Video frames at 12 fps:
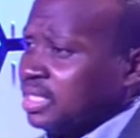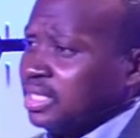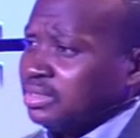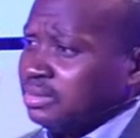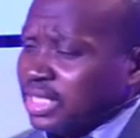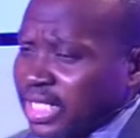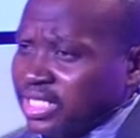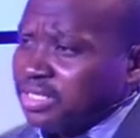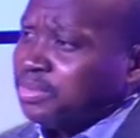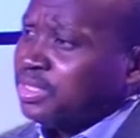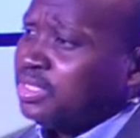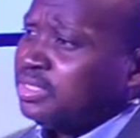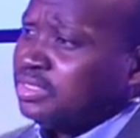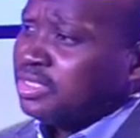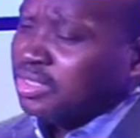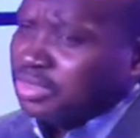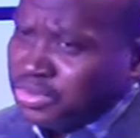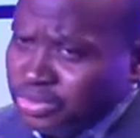a 90-minute,
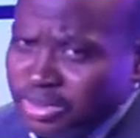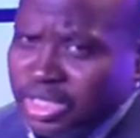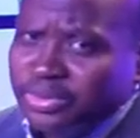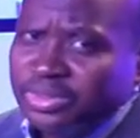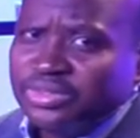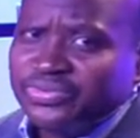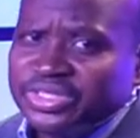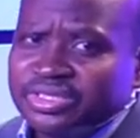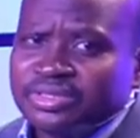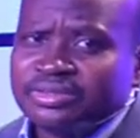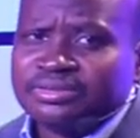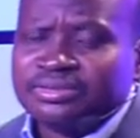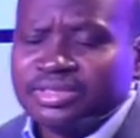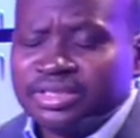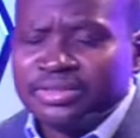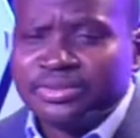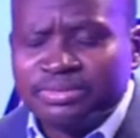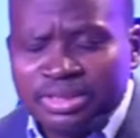2-hour thrill. You
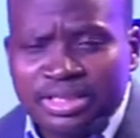know, we